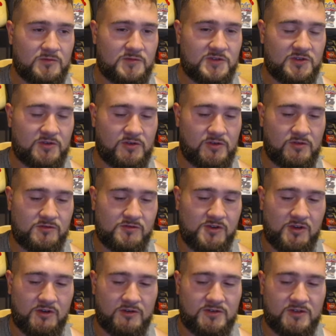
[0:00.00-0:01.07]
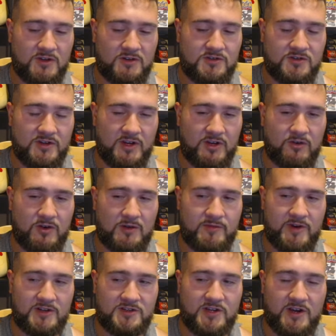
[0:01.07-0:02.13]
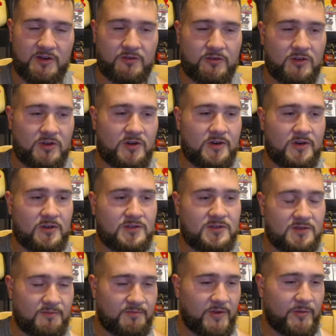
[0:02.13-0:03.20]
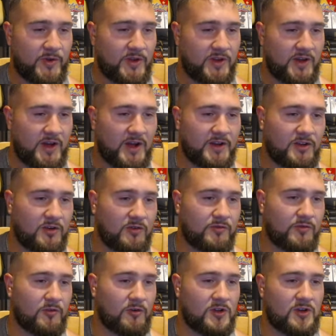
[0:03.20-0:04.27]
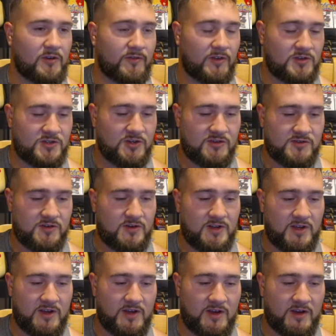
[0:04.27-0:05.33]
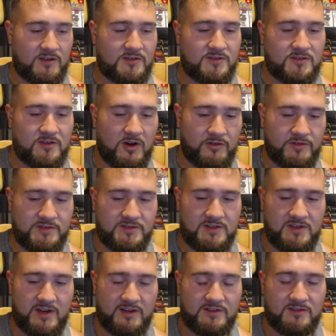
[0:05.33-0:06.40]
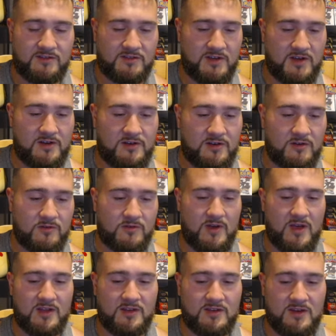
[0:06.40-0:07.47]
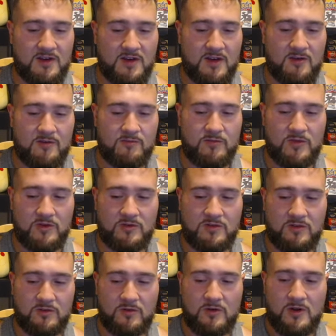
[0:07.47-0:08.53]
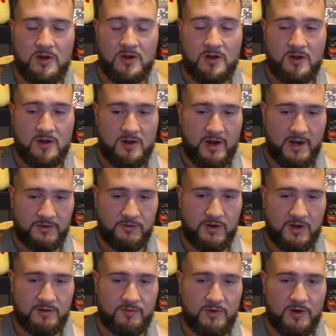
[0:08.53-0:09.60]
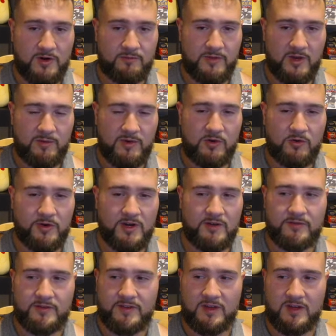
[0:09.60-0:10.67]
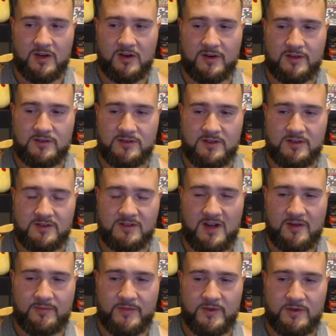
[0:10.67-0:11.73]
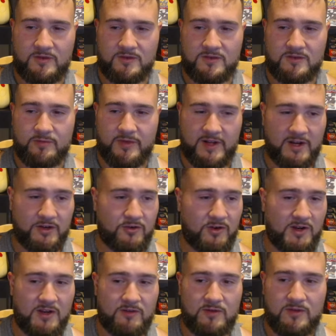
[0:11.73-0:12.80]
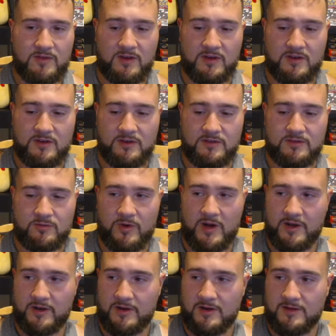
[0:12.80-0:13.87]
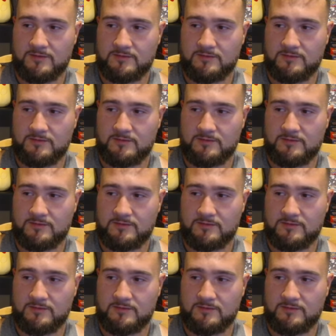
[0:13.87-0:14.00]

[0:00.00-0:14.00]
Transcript: So the user here said, should I grade my childhood cards? I mean, yeah, I'd go for it. You have the Charizard EX. All these EXs down here. The Entei, Mewtwo. I'd grade them all. Maybe hold off on the Gyarados and Zapdos. But I'd grade everything else. Why not?